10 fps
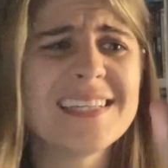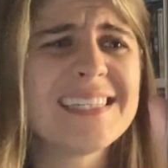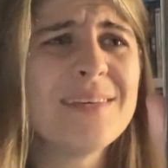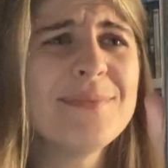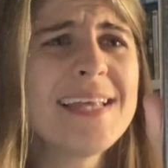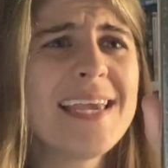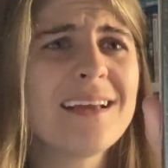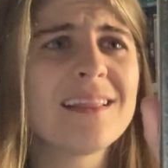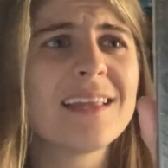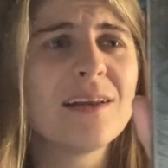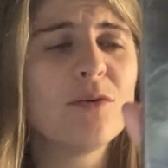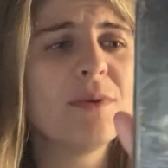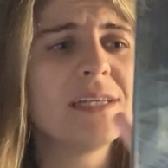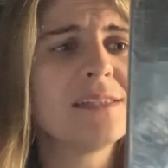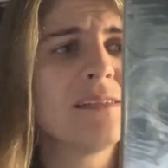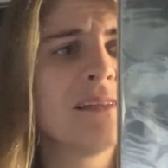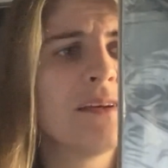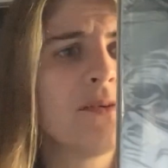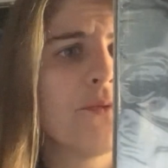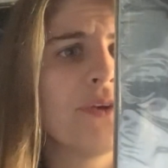Seems like a little bit
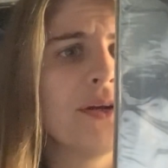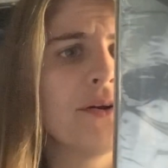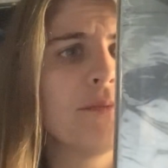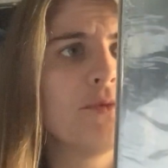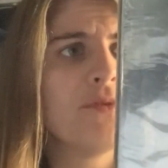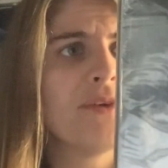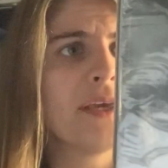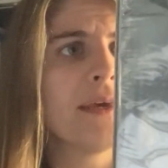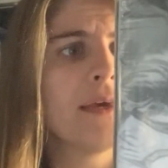weird movie,